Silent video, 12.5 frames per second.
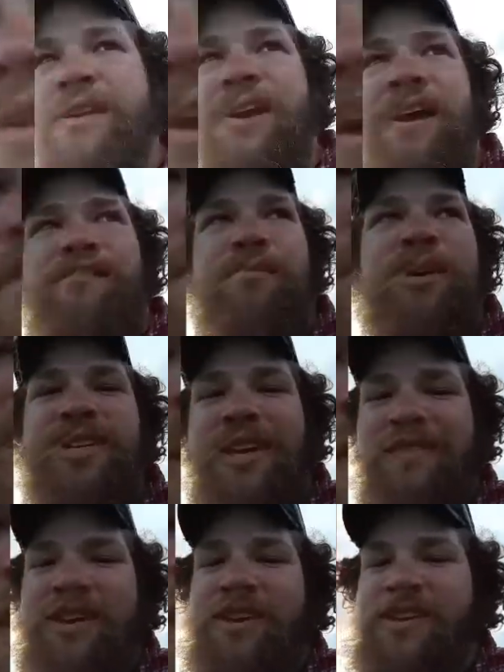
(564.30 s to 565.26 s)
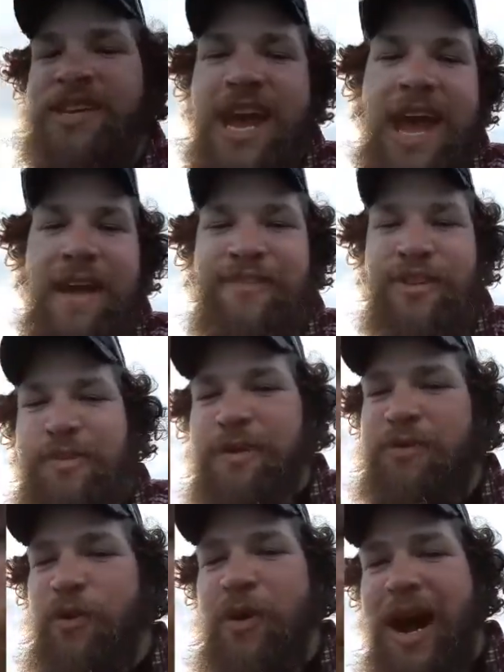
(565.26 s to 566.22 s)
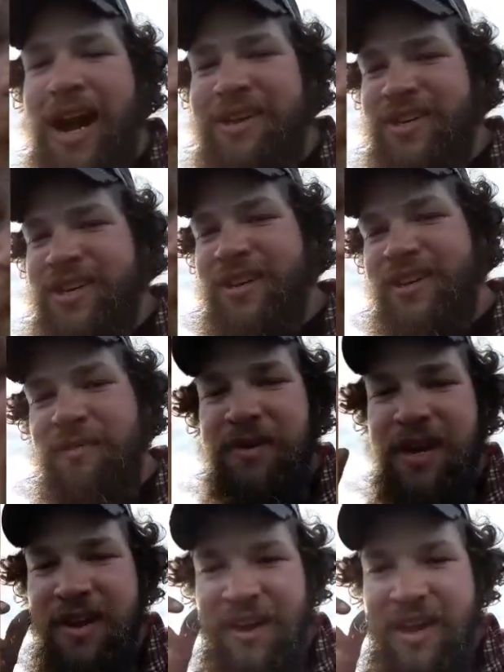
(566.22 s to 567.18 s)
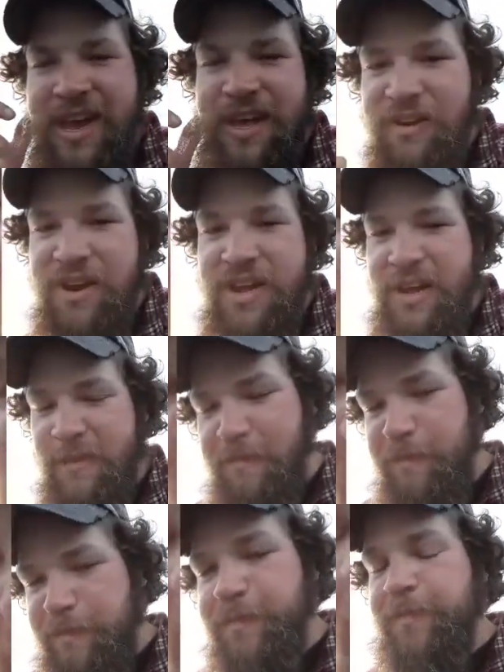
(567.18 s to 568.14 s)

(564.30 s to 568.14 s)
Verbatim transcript: you know, everybody's having a good time. There's people watching, a little peanut gallery, and